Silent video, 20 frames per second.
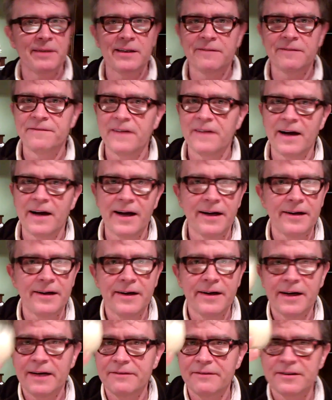the
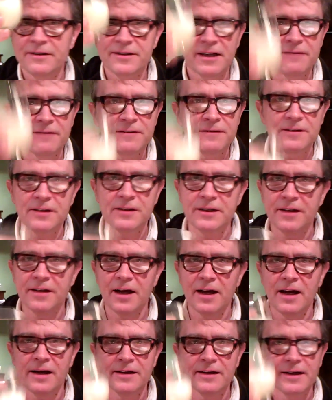fire, have yourself a little
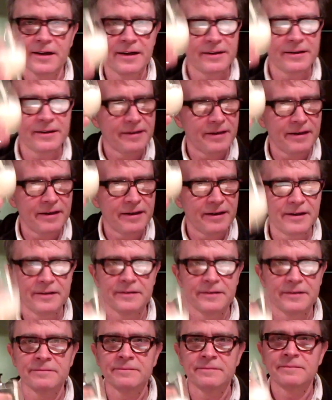nog, and
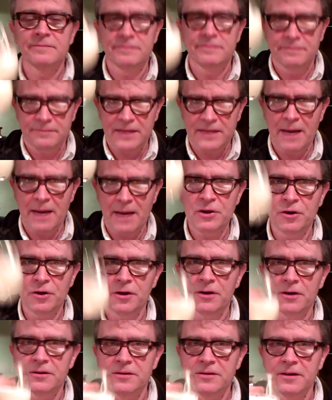Happy New
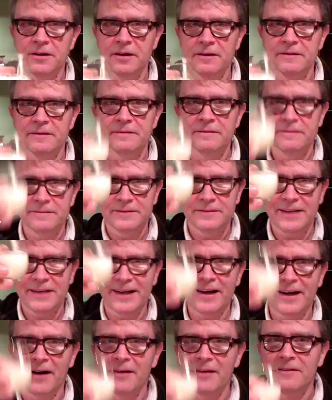Year to you.
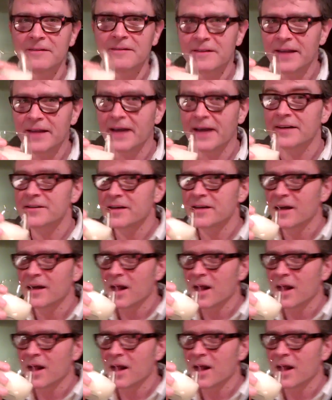Take care. Thanks.